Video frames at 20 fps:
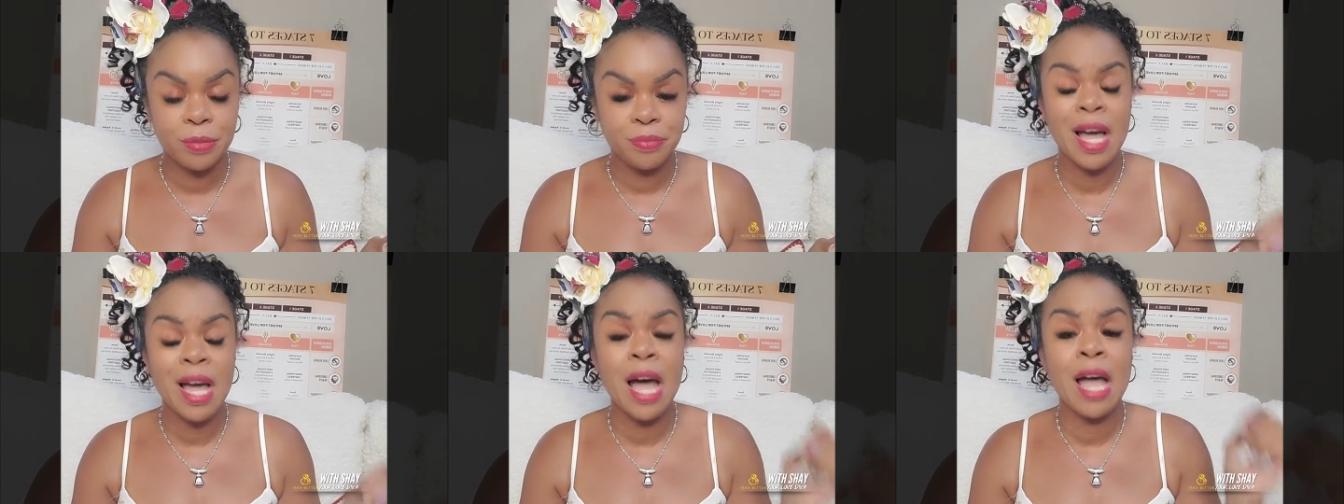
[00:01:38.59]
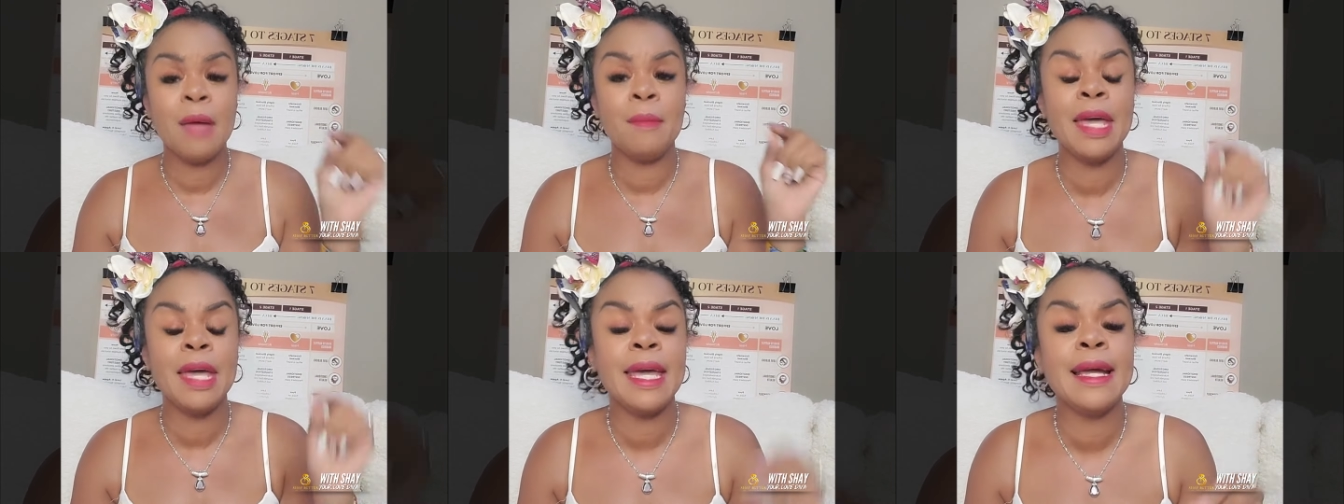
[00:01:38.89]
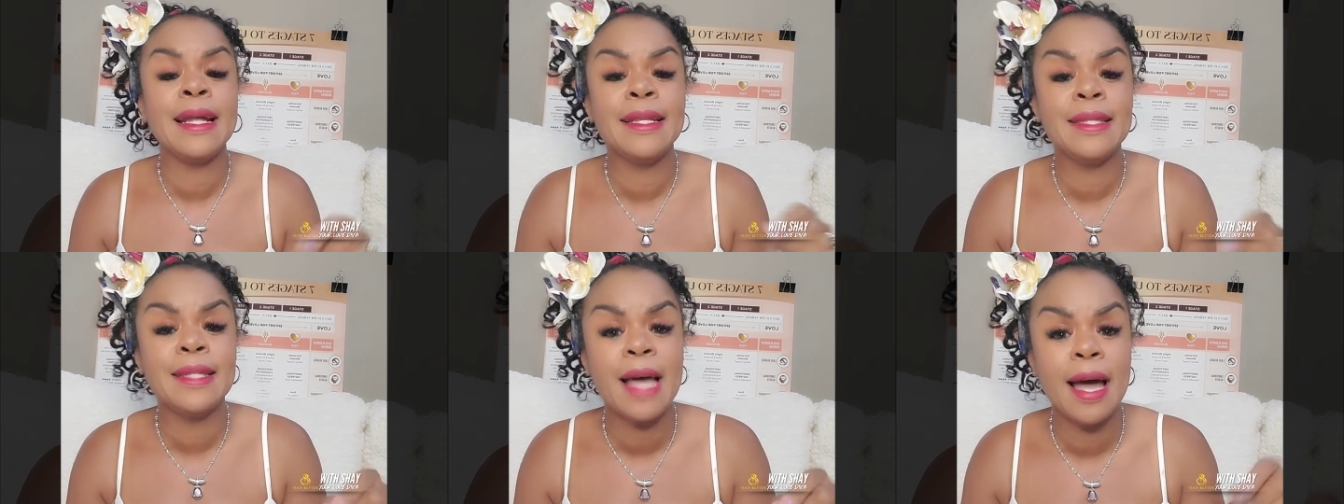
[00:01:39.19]
I am
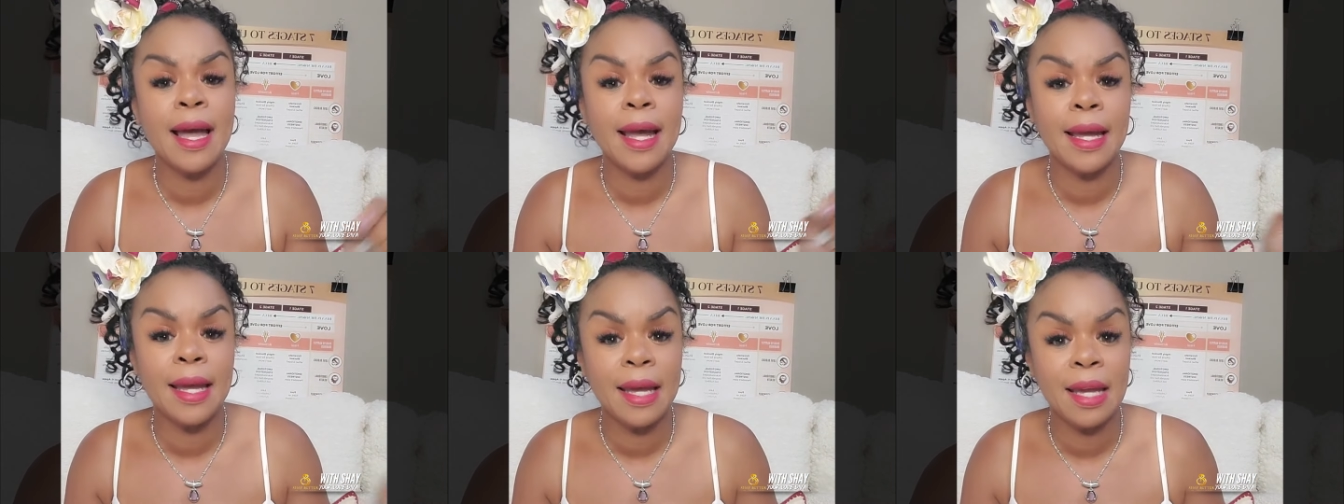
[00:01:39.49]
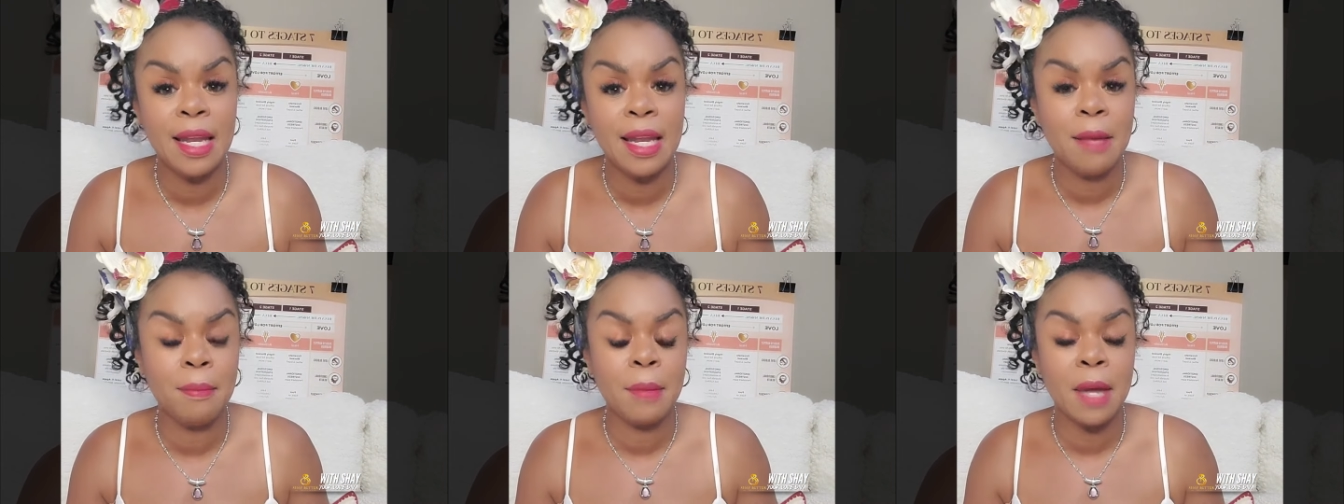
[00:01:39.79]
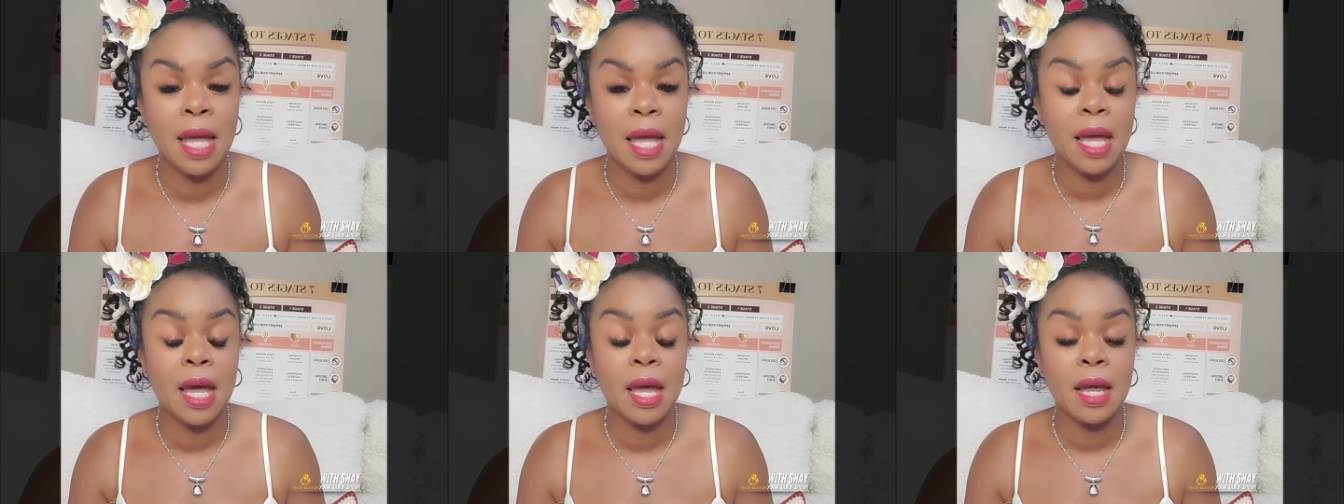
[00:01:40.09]
anti any
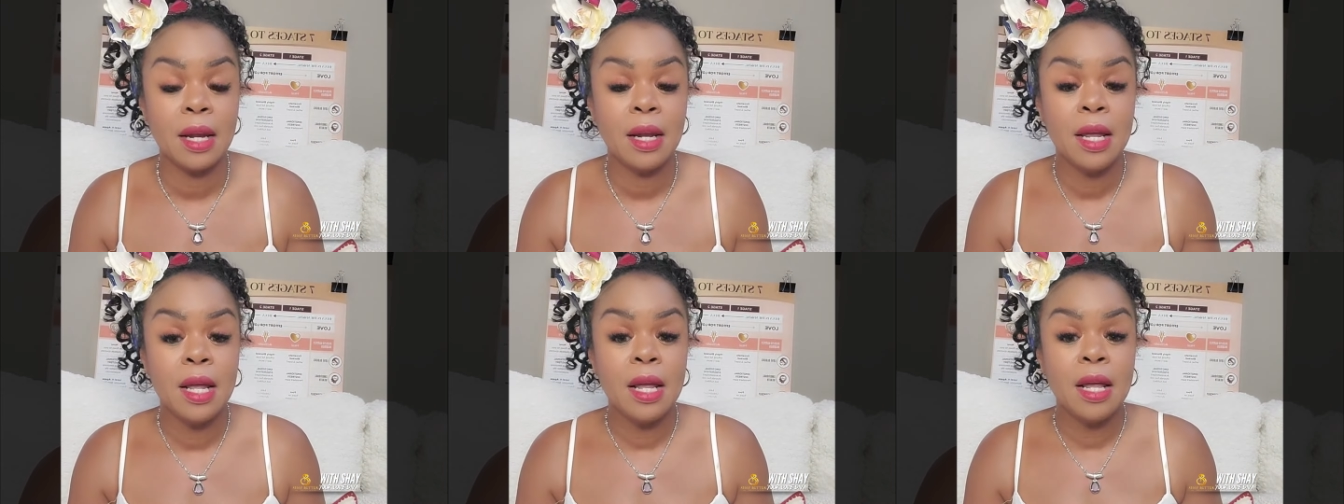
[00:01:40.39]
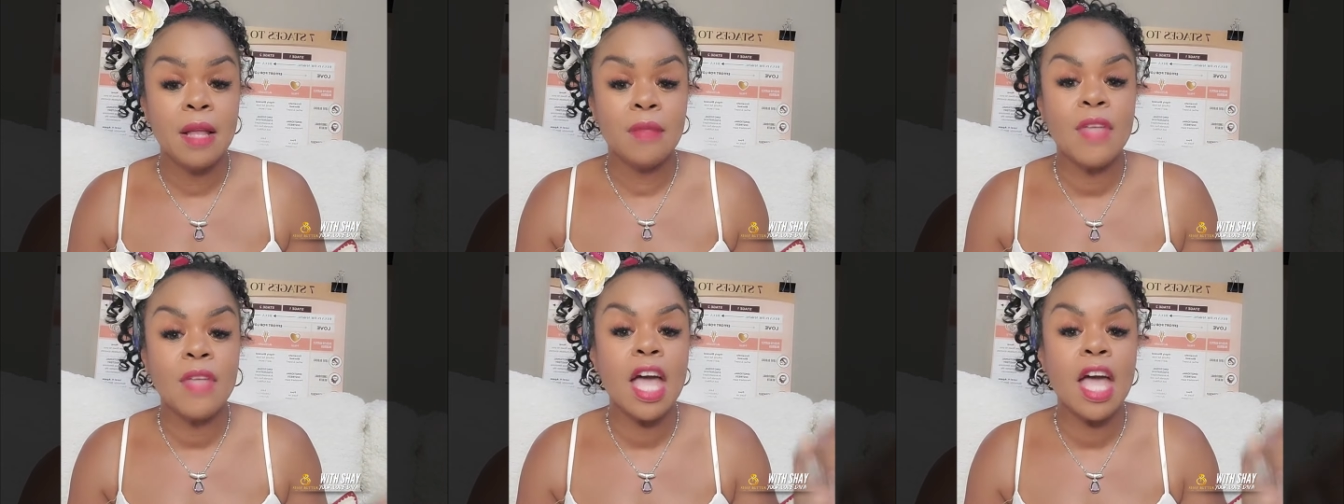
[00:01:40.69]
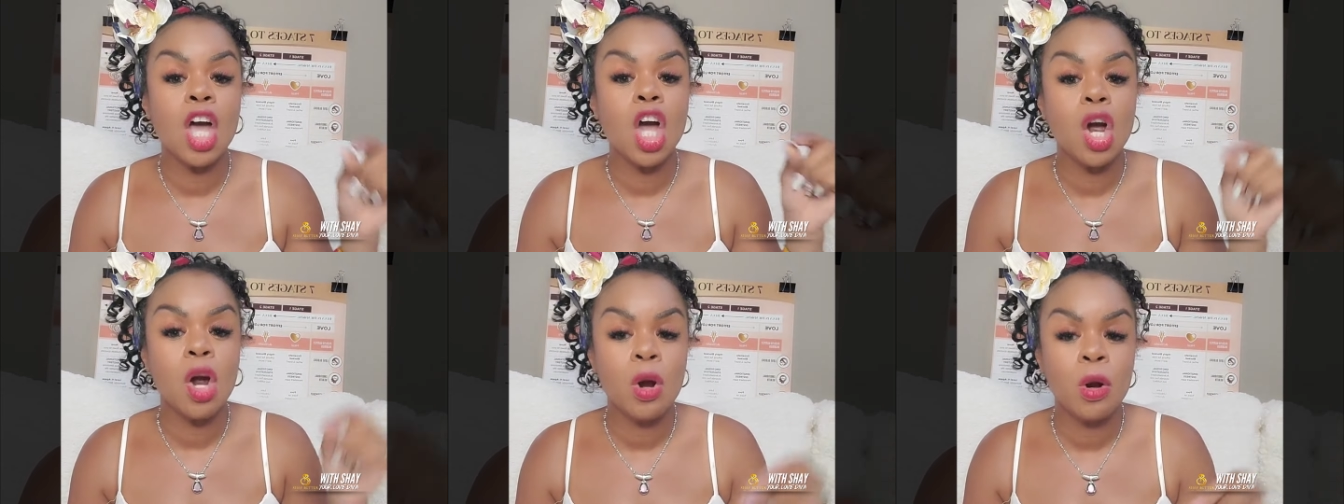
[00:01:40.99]
man that
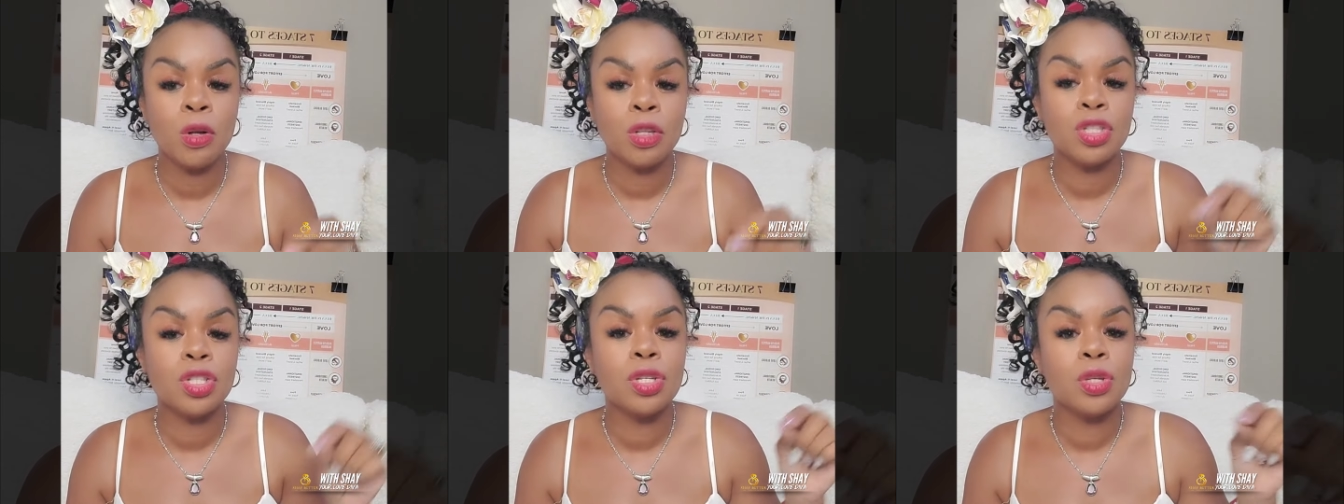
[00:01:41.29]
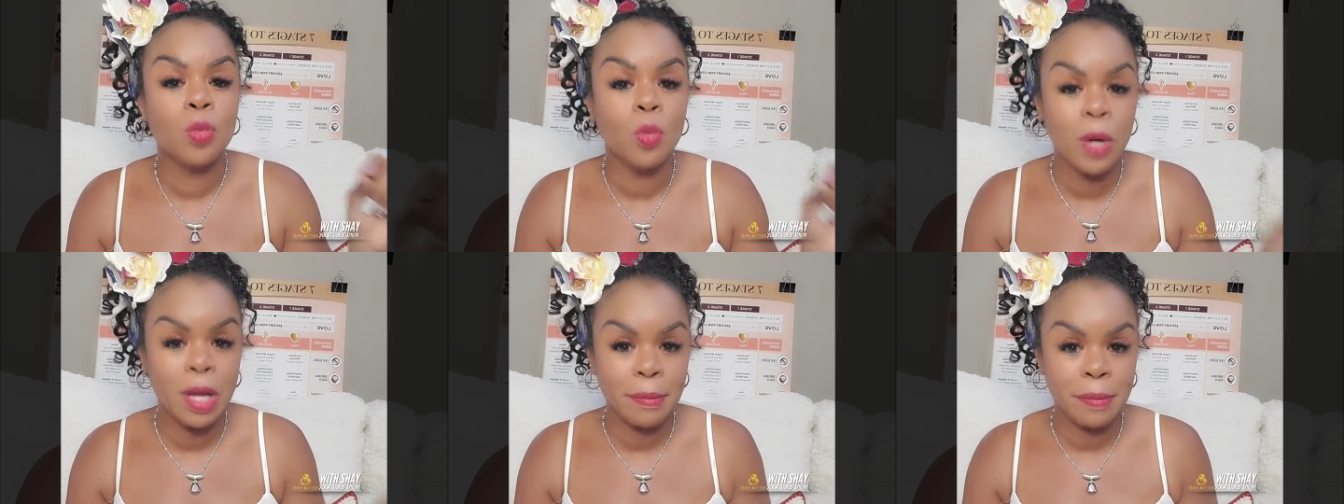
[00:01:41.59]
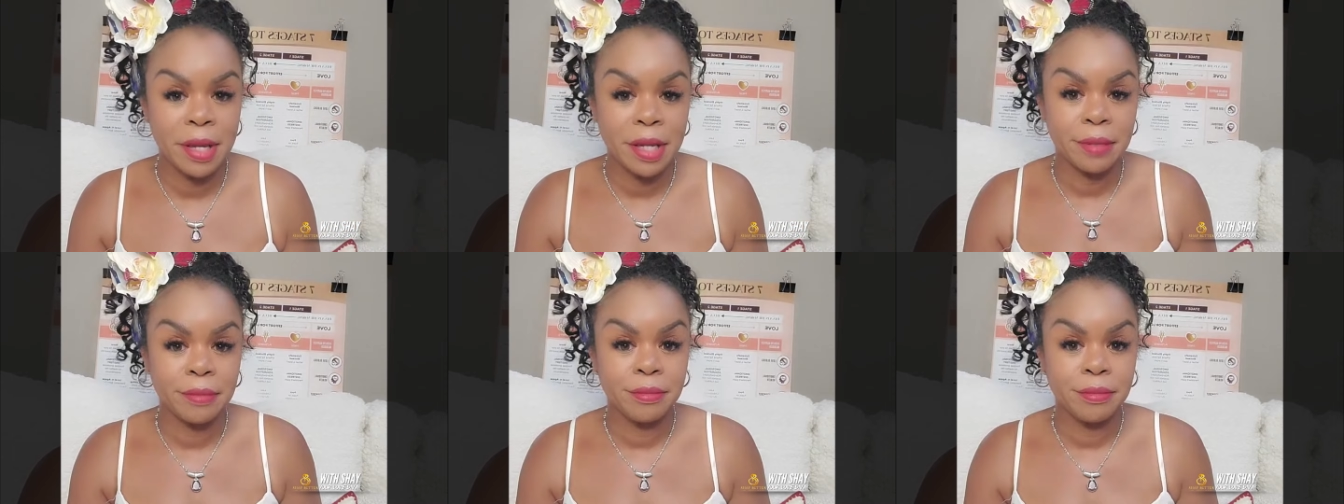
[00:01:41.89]
hurts women,